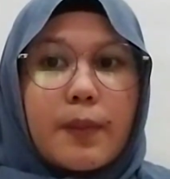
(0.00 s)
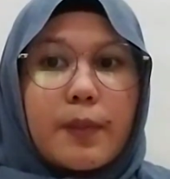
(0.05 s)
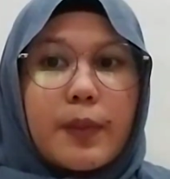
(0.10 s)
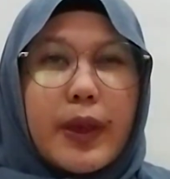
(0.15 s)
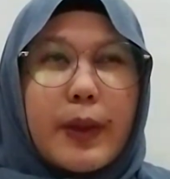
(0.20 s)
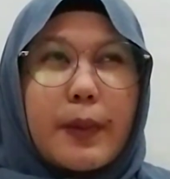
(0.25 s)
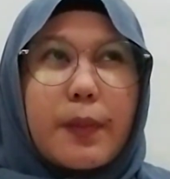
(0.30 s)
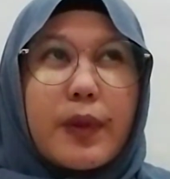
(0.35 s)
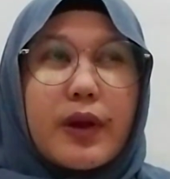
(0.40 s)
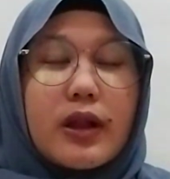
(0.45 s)

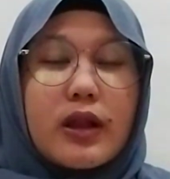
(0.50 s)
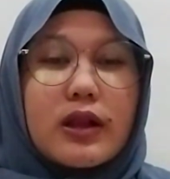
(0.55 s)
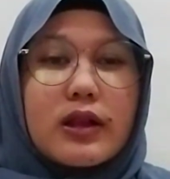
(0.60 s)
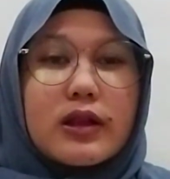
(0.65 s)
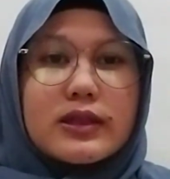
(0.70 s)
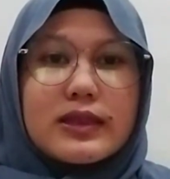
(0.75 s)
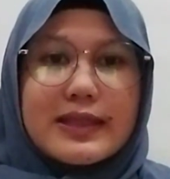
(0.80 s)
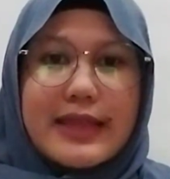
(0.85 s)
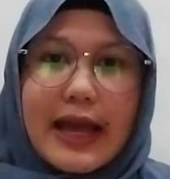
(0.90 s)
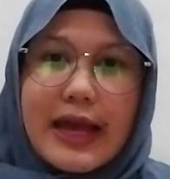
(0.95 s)

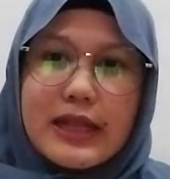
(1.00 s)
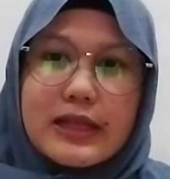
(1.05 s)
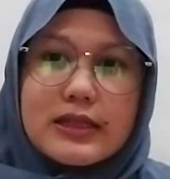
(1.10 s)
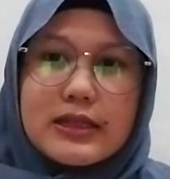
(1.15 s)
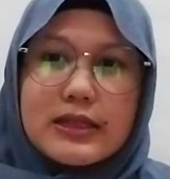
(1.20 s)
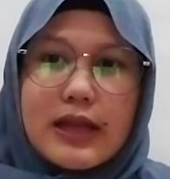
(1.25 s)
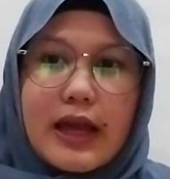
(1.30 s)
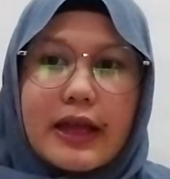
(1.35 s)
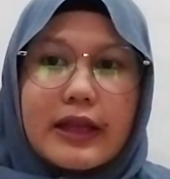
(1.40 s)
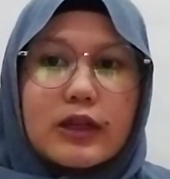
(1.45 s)
People
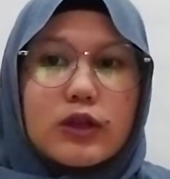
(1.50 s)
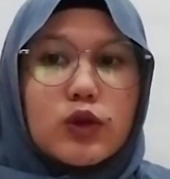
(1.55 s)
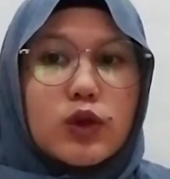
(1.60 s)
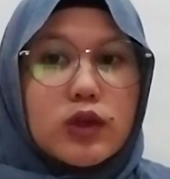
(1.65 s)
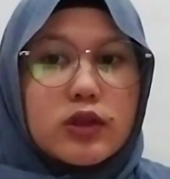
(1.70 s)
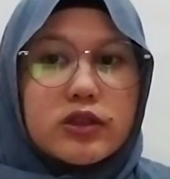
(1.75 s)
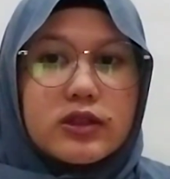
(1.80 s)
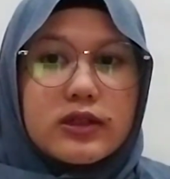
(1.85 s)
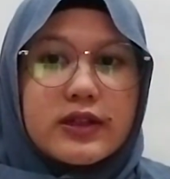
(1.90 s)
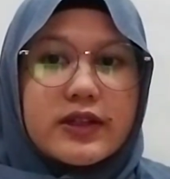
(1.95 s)
tend and
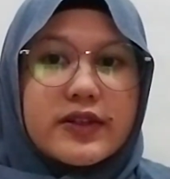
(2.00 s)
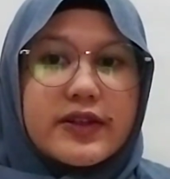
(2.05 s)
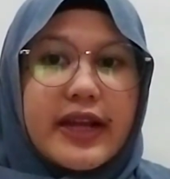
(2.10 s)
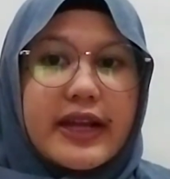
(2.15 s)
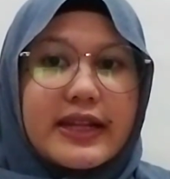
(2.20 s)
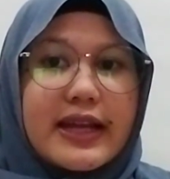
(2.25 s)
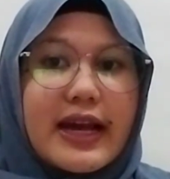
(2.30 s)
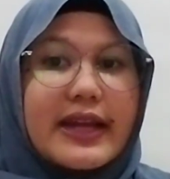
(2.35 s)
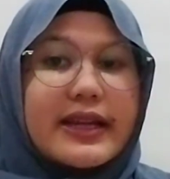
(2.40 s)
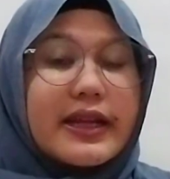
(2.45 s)
could
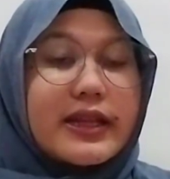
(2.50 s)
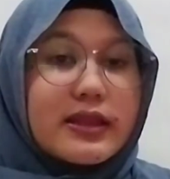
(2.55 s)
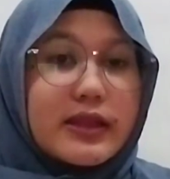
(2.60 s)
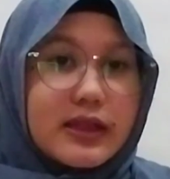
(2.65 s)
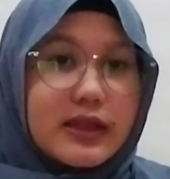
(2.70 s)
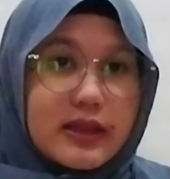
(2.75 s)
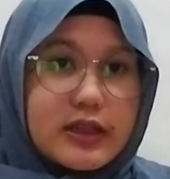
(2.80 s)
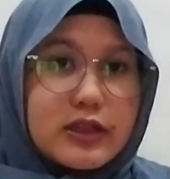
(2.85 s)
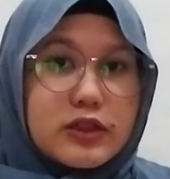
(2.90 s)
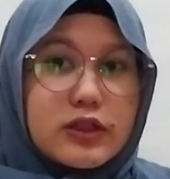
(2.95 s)
create
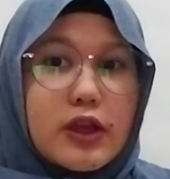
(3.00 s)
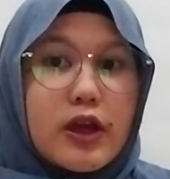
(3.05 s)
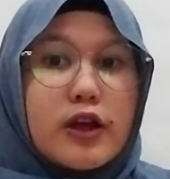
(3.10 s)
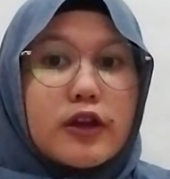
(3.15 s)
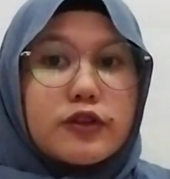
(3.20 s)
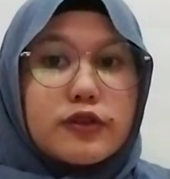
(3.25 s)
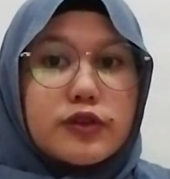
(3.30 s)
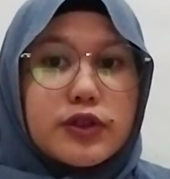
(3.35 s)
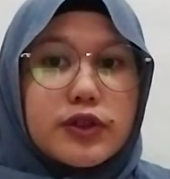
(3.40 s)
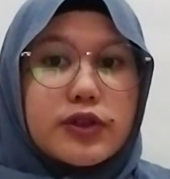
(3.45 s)
identities
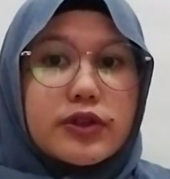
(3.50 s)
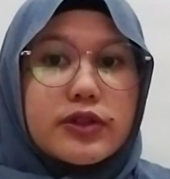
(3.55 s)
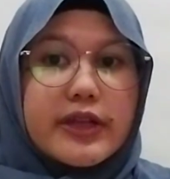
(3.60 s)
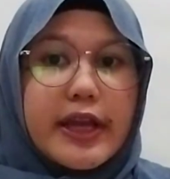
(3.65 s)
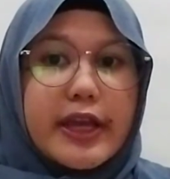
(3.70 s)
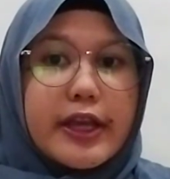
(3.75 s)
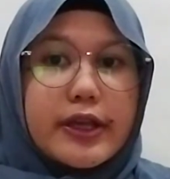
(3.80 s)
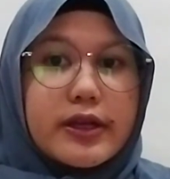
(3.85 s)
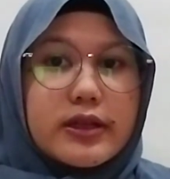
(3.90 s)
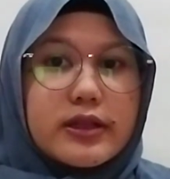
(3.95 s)
through
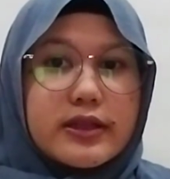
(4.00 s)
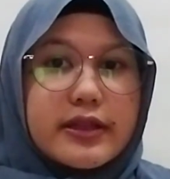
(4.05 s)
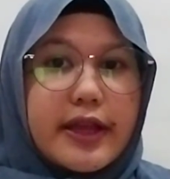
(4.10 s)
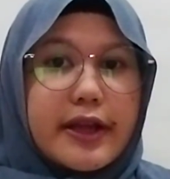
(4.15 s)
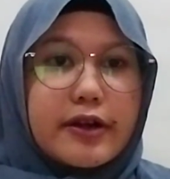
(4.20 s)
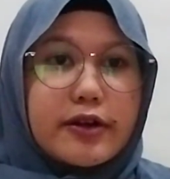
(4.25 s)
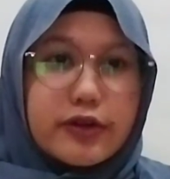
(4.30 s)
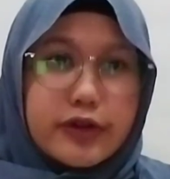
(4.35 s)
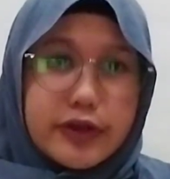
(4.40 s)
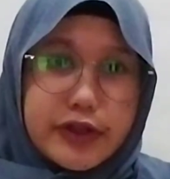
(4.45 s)

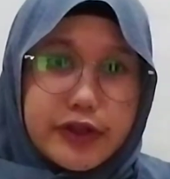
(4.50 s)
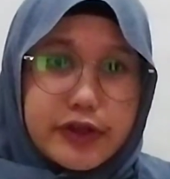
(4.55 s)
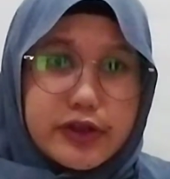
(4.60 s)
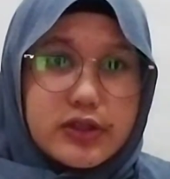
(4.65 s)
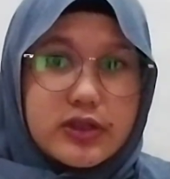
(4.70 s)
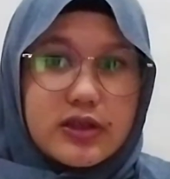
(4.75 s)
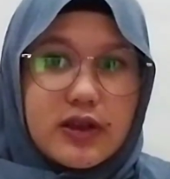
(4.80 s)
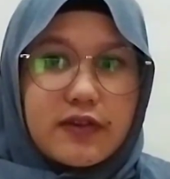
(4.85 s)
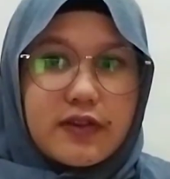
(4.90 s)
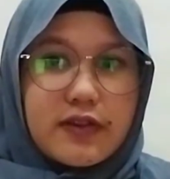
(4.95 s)
their
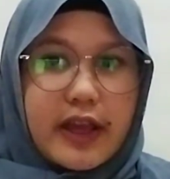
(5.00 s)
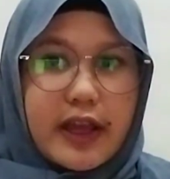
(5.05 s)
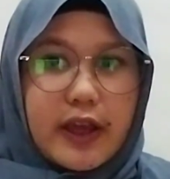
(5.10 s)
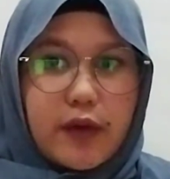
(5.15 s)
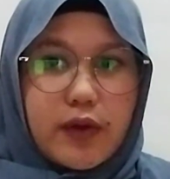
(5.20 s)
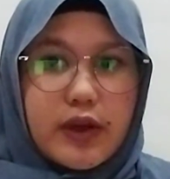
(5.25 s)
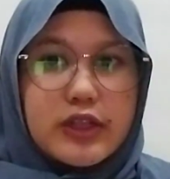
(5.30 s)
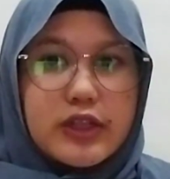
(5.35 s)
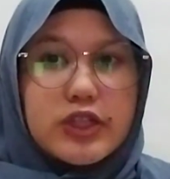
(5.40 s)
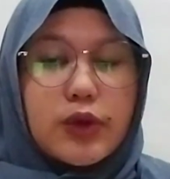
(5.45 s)
use of
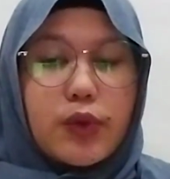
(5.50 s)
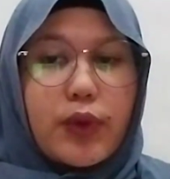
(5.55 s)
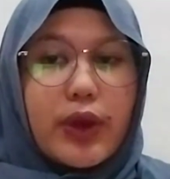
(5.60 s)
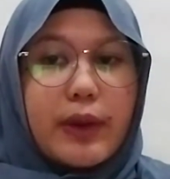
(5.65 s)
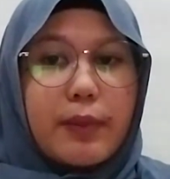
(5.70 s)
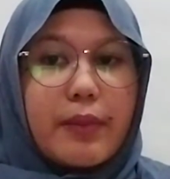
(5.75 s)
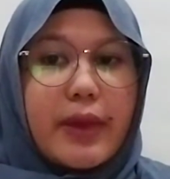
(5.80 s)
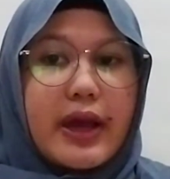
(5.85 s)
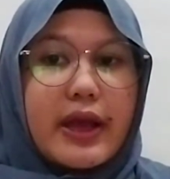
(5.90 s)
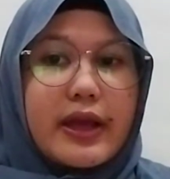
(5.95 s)
language,
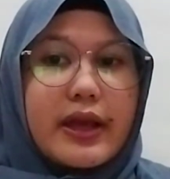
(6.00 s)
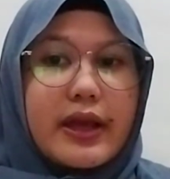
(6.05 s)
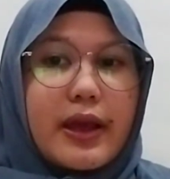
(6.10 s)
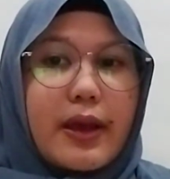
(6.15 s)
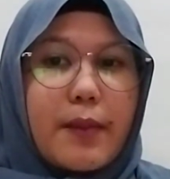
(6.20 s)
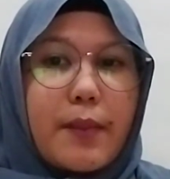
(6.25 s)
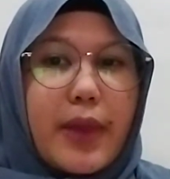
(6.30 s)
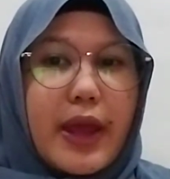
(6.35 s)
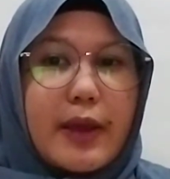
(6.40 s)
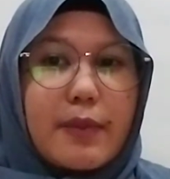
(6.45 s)
which
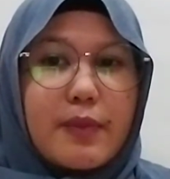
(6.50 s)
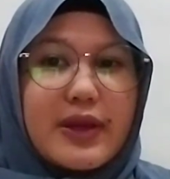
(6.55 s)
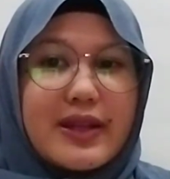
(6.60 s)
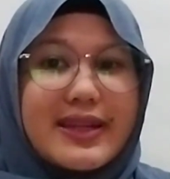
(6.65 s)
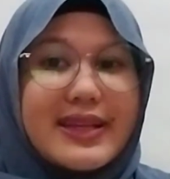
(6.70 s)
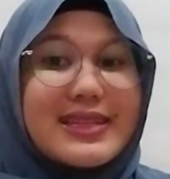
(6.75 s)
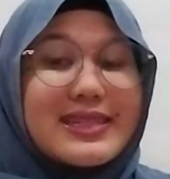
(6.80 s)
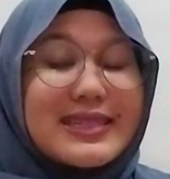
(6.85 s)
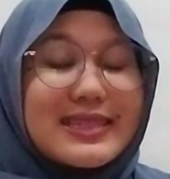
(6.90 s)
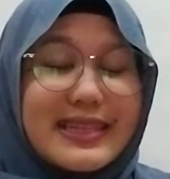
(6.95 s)
may be
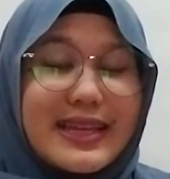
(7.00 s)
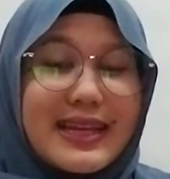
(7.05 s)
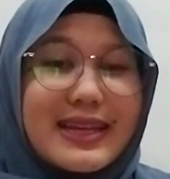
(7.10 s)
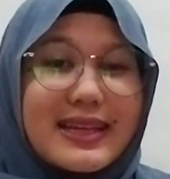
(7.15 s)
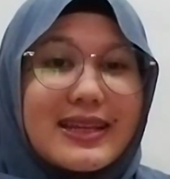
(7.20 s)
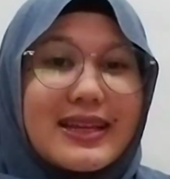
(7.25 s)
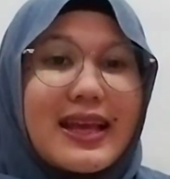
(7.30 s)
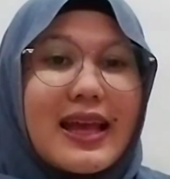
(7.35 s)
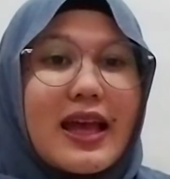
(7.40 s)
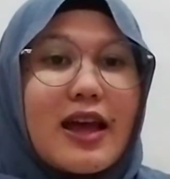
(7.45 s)

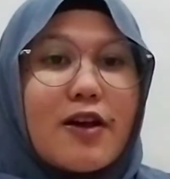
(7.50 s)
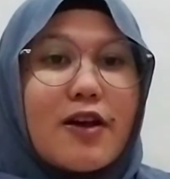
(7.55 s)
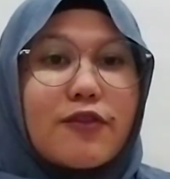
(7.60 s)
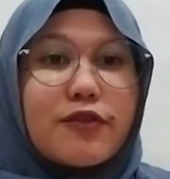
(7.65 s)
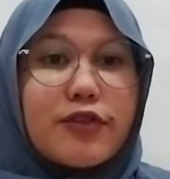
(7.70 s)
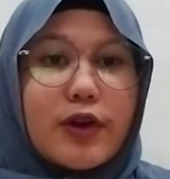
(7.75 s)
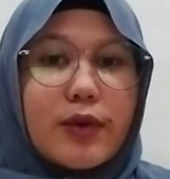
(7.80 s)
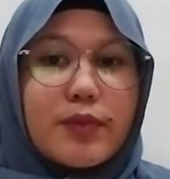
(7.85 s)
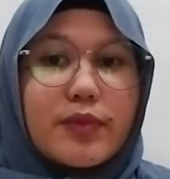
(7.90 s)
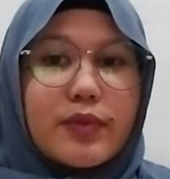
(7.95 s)
distinct
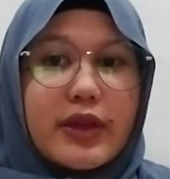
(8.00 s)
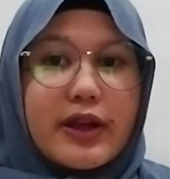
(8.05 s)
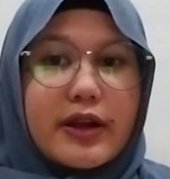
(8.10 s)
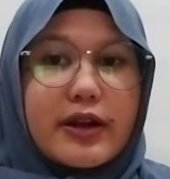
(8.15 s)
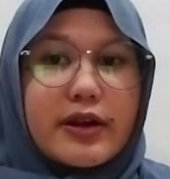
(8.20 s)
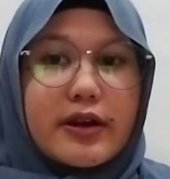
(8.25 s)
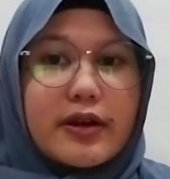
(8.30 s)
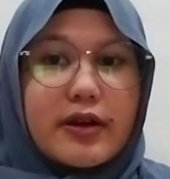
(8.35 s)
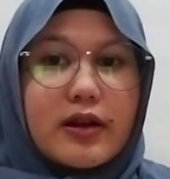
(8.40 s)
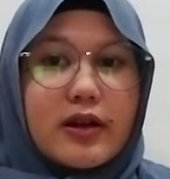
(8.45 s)
from
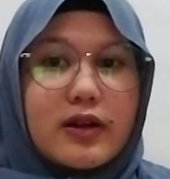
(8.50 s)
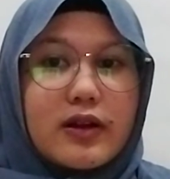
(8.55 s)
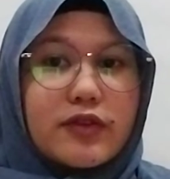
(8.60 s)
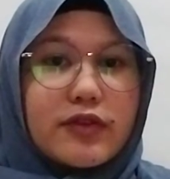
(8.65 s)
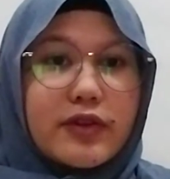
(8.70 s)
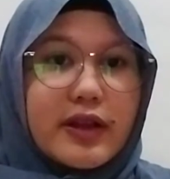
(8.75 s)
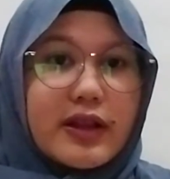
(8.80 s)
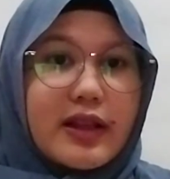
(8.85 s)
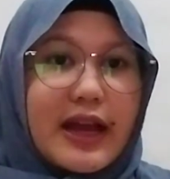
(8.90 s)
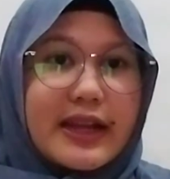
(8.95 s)
their
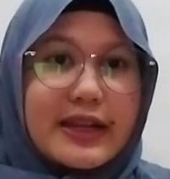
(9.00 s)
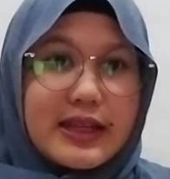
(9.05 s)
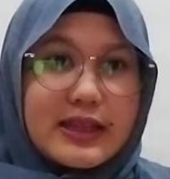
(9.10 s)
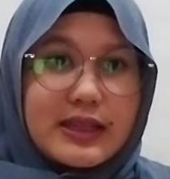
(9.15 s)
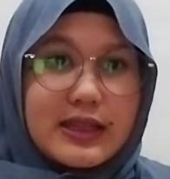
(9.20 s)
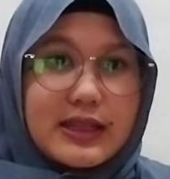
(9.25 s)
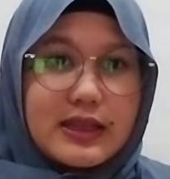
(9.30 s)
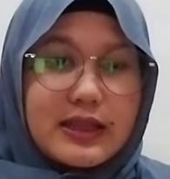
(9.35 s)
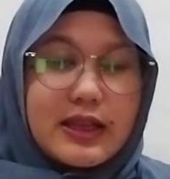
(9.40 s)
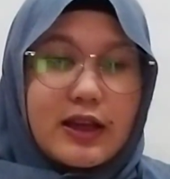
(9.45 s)
real
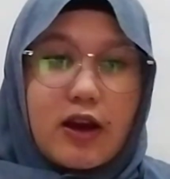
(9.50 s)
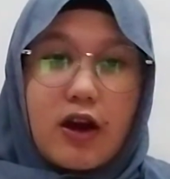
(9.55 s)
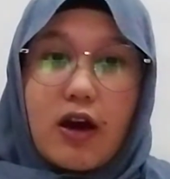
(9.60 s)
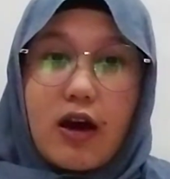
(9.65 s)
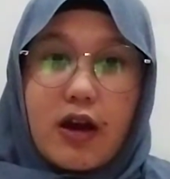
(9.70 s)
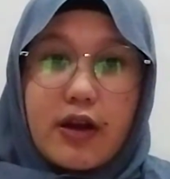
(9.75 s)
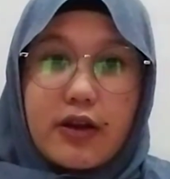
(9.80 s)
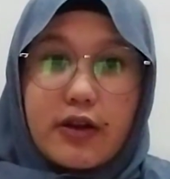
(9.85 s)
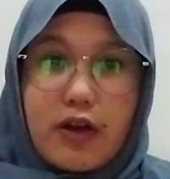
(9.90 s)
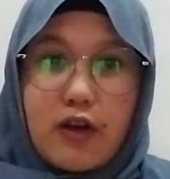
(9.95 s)
identity
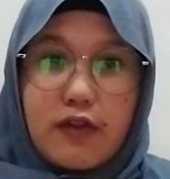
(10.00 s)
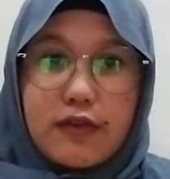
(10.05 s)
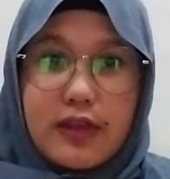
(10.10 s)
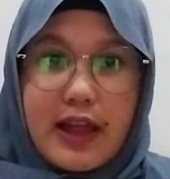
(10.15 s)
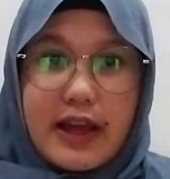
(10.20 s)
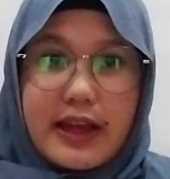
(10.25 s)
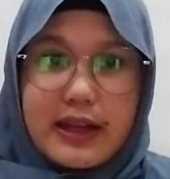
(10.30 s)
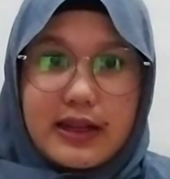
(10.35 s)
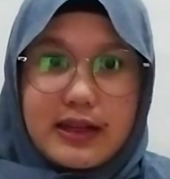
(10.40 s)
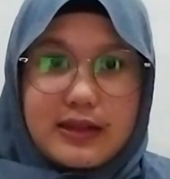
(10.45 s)
on
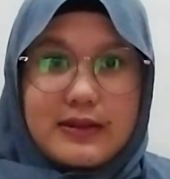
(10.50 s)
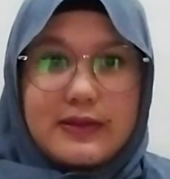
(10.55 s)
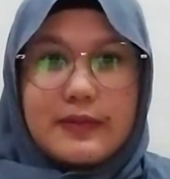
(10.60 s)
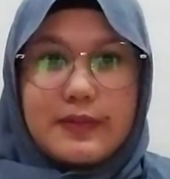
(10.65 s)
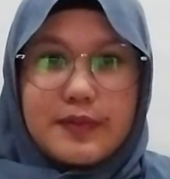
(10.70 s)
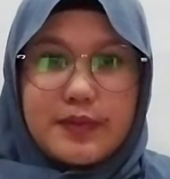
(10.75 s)
offline